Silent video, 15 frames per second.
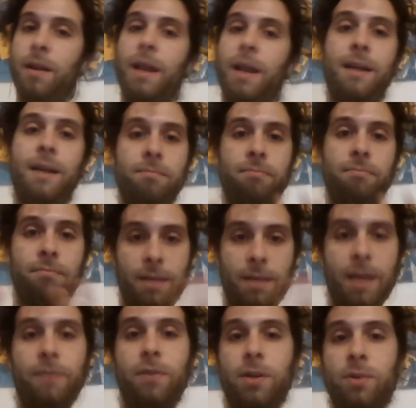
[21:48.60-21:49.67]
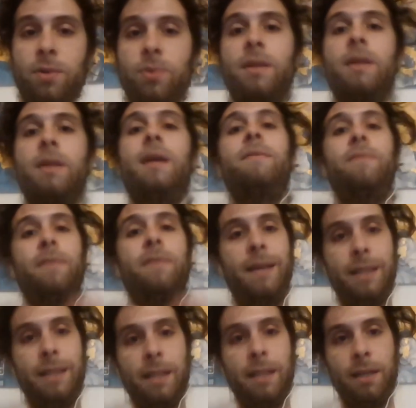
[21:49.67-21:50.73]
like if you're good enough,
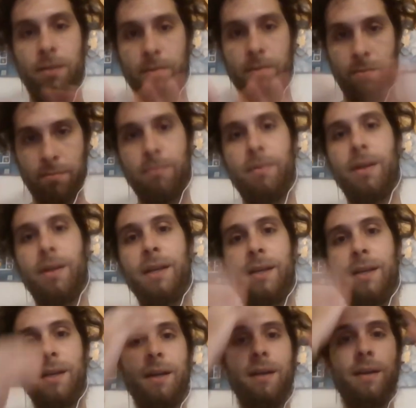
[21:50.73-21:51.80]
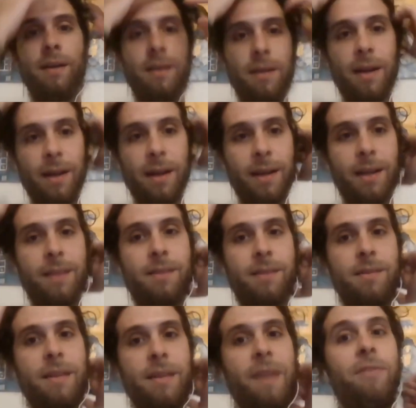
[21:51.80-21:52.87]
it is. Like it
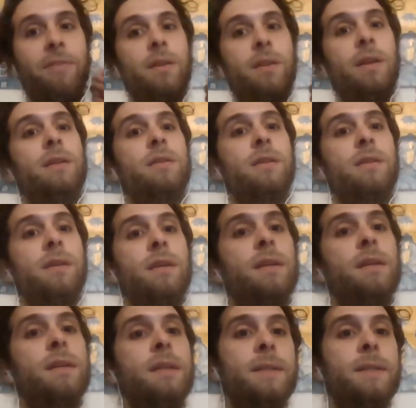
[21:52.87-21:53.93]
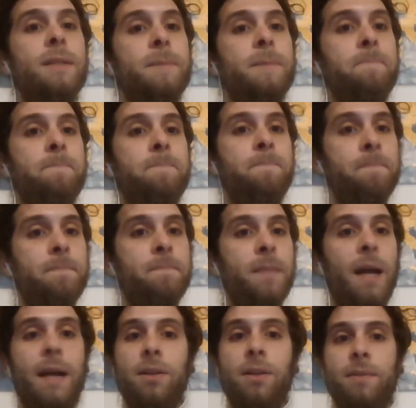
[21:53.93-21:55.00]
definitely is.
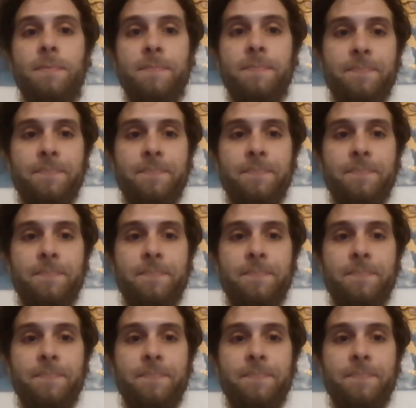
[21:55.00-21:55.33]
I don't know.